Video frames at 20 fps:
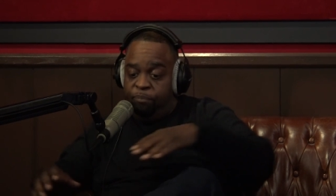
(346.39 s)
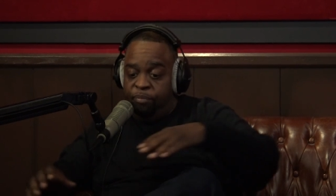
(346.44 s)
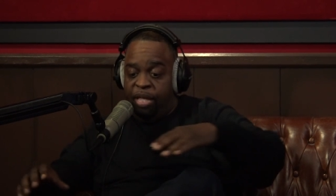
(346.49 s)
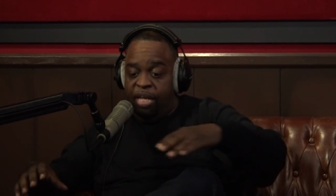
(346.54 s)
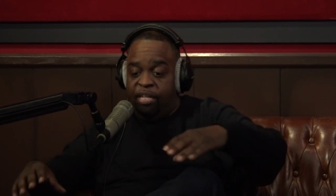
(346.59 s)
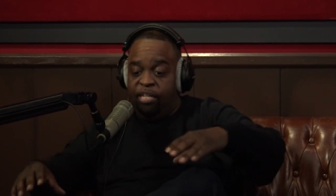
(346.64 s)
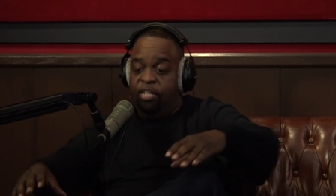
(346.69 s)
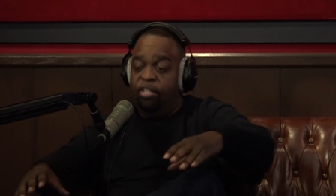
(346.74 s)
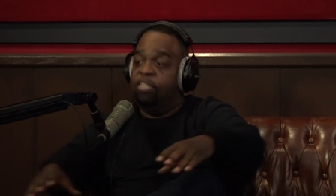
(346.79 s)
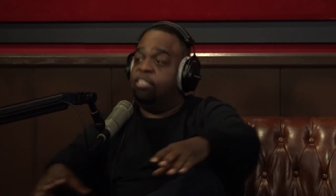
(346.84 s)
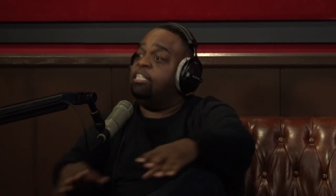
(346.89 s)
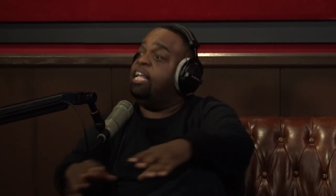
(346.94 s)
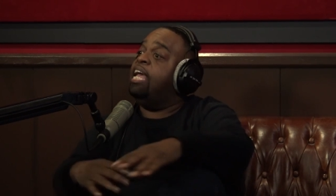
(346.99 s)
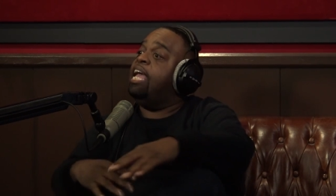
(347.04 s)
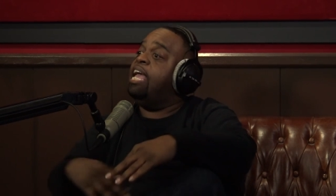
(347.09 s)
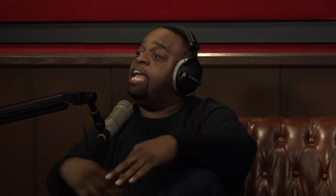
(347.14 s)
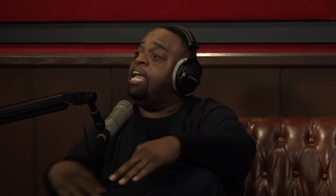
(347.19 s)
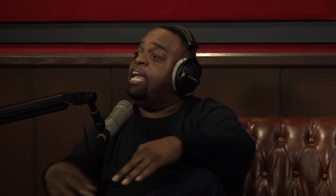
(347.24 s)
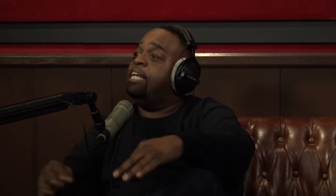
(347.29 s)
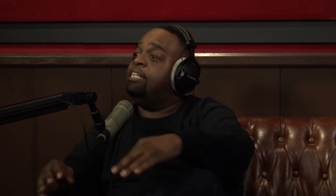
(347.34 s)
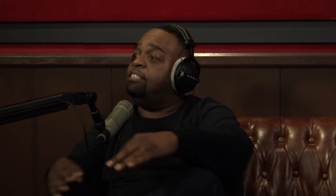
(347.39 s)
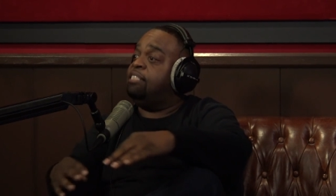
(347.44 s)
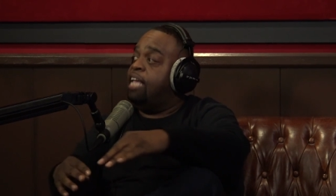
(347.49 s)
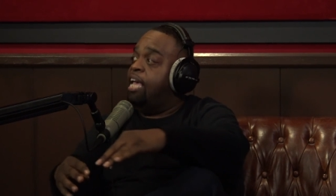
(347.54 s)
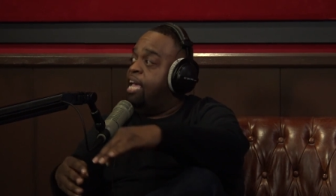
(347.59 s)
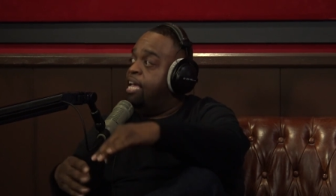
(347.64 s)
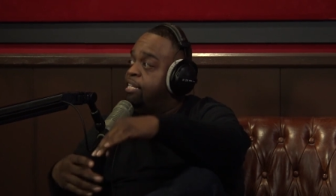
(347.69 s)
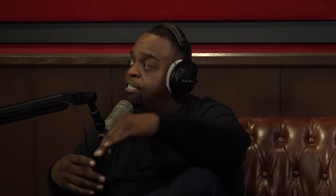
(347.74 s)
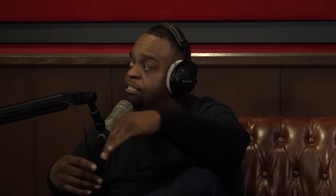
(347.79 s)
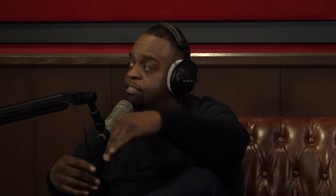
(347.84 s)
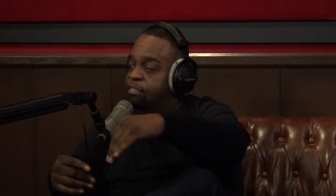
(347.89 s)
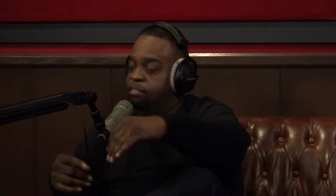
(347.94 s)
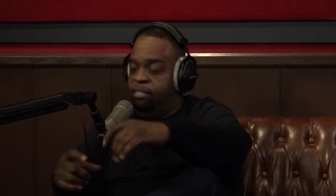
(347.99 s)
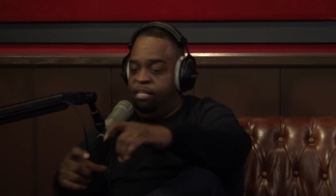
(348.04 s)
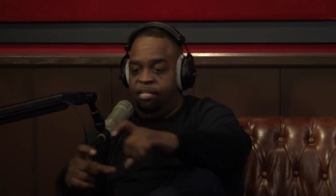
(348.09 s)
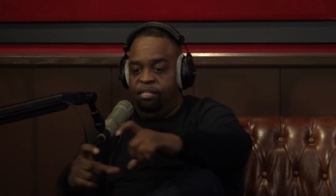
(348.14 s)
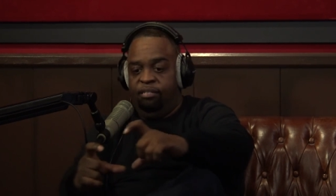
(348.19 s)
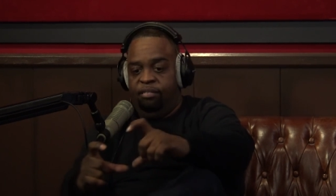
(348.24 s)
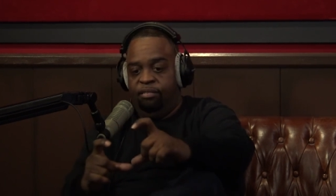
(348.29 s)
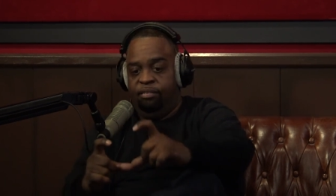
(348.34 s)
they cook the eggs and the
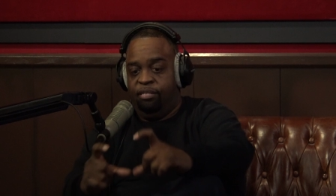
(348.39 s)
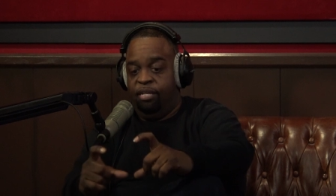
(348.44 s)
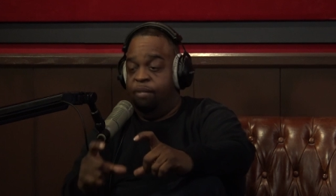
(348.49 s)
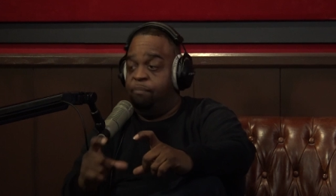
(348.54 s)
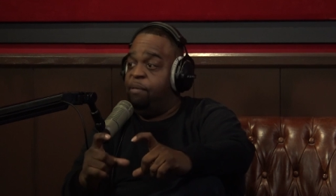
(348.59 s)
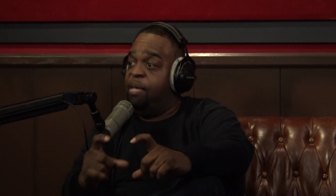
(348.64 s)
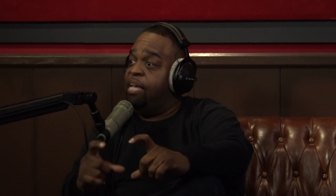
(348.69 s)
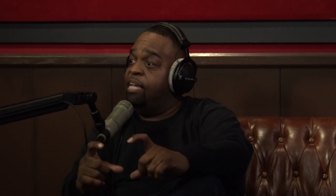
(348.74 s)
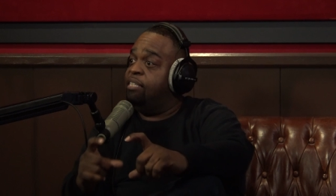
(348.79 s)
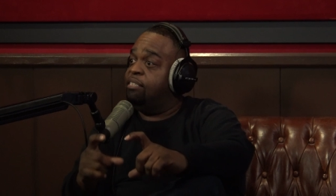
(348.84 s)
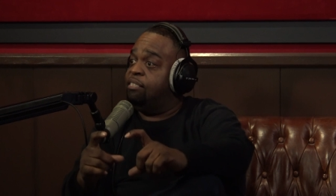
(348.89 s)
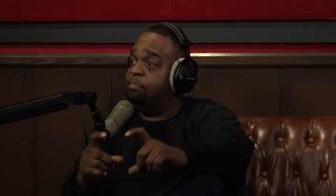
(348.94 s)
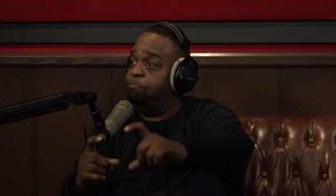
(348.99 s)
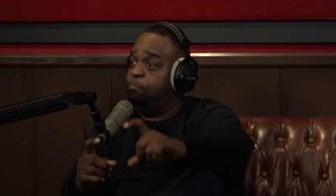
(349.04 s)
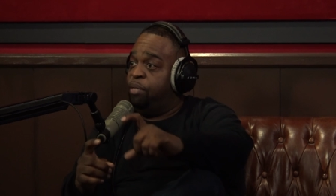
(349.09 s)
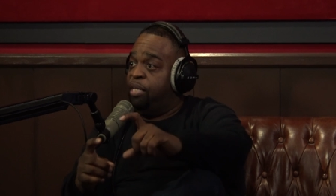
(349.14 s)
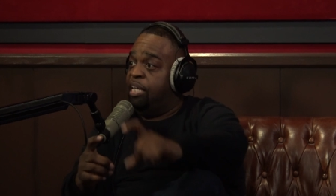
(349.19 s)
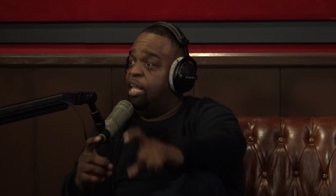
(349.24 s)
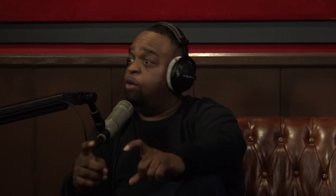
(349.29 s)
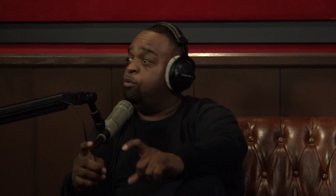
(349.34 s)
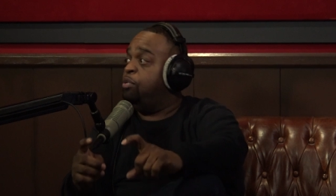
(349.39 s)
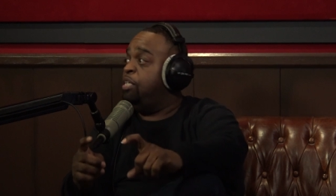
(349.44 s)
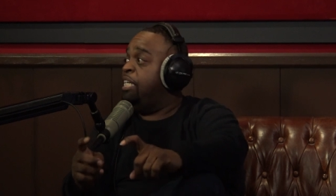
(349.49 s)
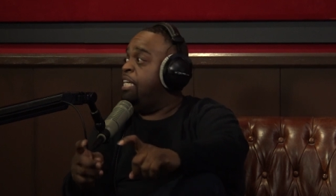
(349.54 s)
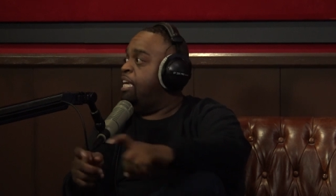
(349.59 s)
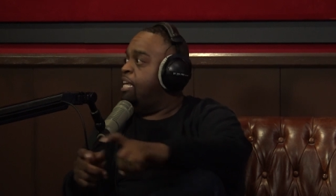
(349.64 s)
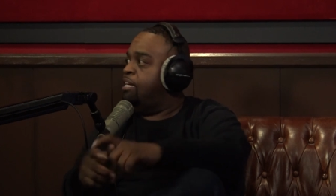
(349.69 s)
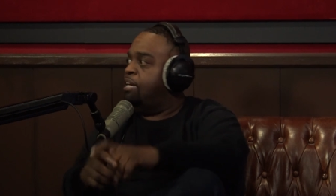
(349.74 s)
and the dumbass bologna.